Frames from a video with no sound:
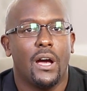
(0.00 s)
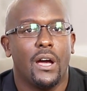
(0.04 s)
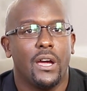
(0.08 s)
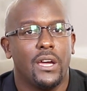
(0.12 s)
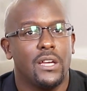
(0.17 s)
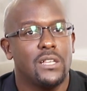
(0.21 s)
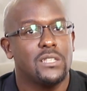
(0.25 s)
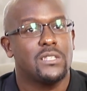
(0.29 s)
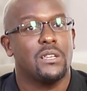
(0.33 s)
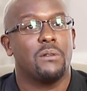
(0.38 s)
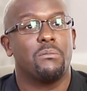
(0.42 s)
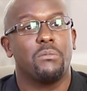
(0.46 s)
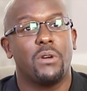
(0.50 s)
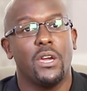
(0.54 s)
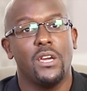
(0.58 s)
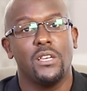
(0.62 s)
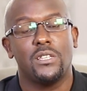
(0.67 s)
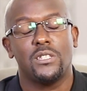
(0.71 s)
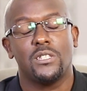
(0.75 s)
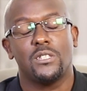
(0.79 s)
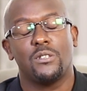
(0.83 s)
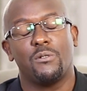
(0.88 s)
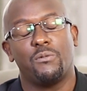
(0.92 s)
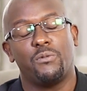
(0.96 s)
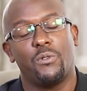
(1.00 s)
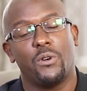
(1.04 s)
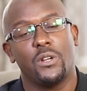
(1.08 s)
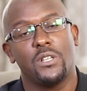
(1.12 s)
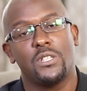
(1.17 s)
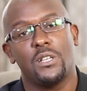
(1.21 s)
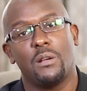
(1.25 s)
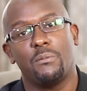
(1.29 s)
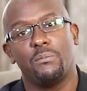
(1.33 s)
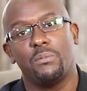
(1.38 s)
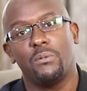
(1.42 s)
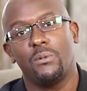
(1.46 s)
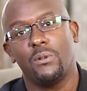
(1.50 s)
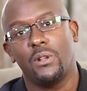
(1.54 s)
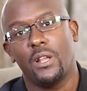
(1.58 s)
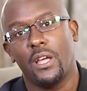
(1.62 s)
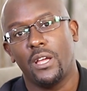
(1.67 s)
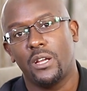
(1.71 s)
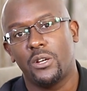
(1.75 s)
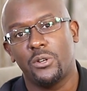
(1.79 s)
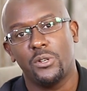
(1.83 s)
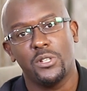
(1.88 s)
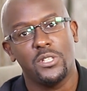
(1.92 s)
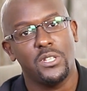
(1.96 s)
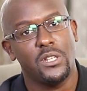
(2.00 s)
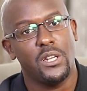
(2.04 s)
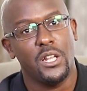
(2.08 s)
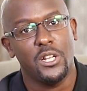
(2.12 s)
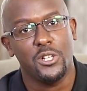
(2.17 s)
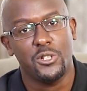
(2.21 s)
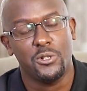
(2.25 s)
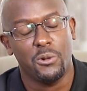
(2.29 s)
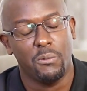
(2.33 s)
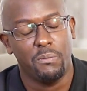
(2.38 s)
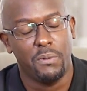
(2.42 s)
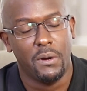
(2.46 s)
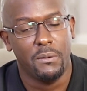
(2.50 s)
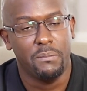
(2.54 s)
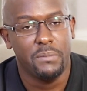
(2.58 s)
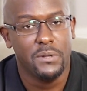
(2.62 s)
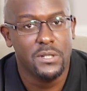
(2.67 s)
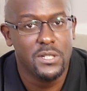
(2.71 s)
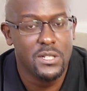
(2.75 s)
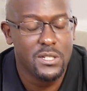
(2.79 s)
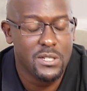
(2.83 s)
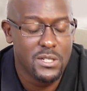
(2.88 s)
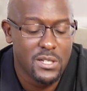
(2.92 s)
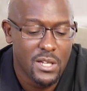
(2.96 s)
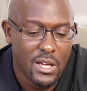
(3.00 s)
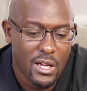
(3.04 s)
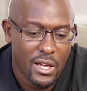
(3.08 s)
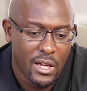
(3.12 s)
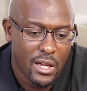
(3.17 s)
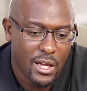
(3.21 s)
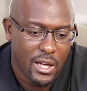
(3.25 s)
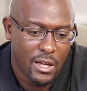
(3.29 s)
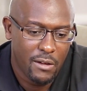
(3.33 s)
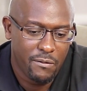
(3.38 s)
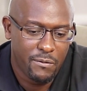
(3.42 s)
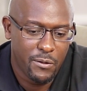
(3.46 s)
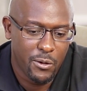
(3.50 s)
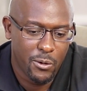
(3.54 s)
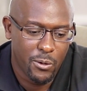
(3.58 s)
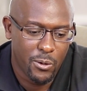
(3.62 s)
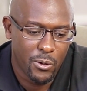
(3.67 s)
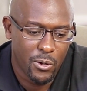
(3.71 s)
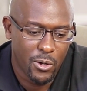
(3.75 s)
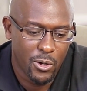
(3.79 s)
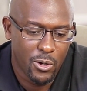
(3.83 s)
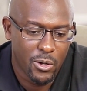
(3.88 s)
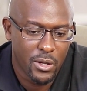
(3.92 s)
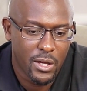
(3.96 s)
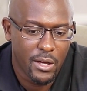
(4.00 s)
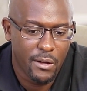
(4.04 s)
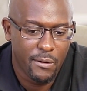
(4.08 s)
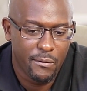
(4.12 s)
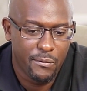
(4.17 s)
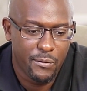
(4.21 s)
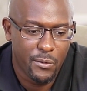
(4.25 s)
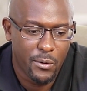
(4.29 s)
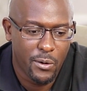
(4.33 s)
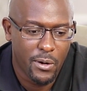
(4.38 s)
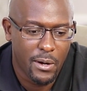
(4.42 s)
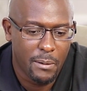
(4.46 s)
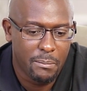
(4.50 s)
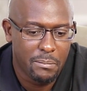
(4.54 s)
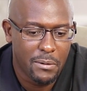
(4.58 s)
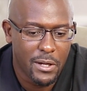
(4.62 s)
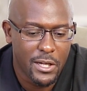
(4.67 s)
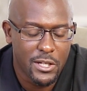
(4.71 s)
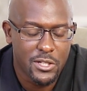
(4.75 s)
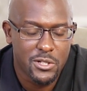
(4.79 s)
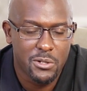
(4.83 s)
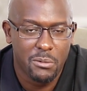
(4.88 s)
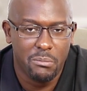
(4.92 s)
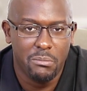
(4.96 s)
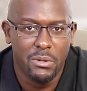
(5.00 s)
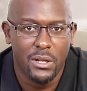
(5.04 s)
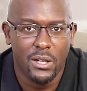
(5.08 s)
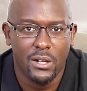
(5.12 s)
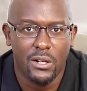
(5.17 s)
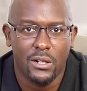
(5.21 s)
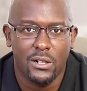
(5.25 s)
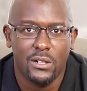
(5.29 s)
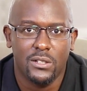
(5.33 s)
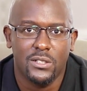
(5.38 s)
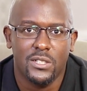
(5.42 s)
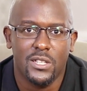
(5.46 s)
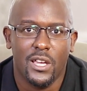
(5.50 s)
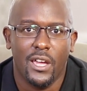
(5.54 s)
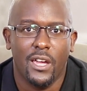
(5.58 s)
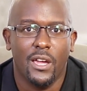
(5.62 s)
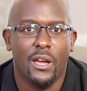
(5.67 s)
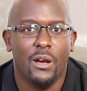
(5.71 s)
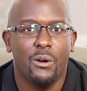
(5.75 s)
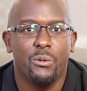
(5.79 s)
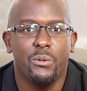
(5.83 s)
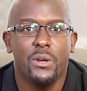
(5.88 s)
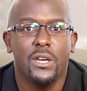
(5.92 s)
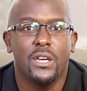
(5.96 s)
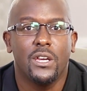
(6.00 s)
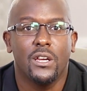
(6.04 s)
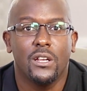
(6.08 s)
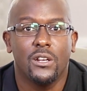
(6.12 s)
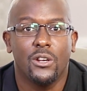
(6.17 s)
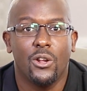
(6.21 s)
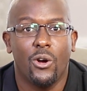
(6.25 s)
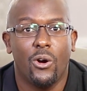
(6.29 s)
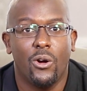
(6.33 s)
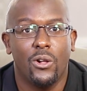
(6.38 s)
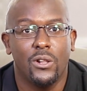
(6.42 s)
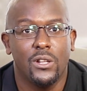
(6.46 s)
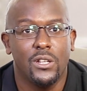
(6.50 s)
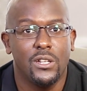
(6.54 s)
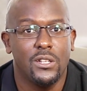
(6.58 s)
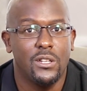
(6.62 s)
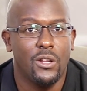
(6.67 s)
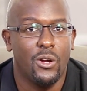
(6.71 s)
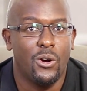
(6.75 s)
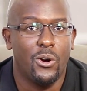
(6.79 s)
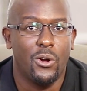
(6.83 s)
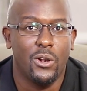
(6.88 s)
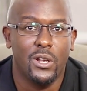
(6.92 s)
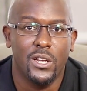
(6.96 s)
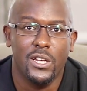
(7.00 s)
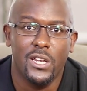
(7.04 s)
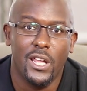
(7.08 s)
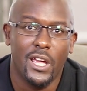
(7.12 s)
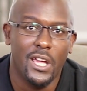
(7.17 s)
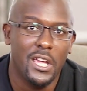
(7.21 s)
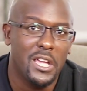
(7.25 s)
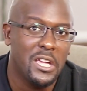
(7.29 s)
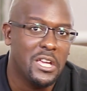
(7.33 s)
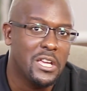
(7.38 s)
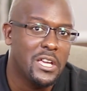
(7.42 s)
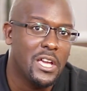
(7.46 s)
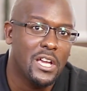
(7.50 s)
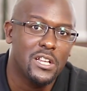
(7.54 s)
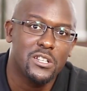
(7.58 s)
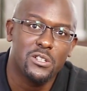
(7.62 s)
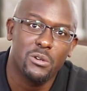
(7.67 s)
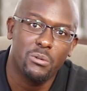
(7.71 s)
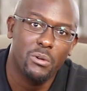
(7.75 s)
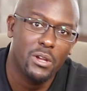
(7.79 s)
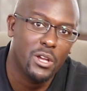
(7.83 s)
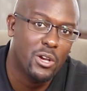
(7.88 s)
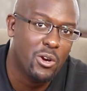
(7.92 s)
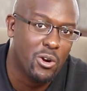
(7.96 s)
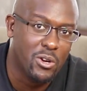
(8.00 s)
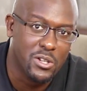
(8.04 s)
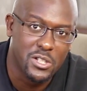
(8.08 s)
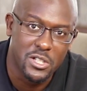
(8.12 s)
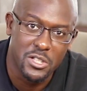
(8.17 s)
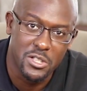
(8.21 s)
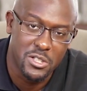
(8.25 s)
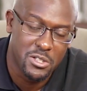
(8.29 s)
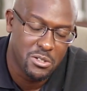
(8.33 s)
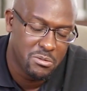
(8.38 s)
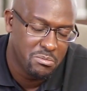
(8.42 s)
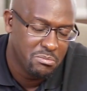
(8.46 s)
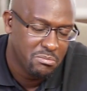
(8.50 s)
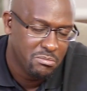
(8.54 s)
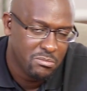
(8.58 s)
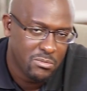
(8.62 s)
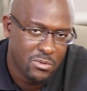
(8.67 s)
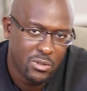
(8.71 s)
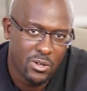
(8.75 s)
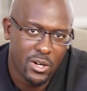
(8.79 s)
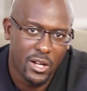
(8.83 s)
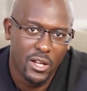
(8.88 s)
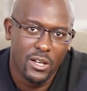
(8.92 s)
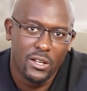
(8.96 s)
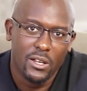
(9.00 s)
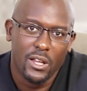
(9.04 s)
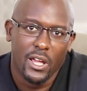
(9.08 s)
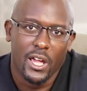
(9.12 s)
In some cases, for example, like residential purposes, if you're looking for a place to build, say, a weekend holiday getaway cottage, right?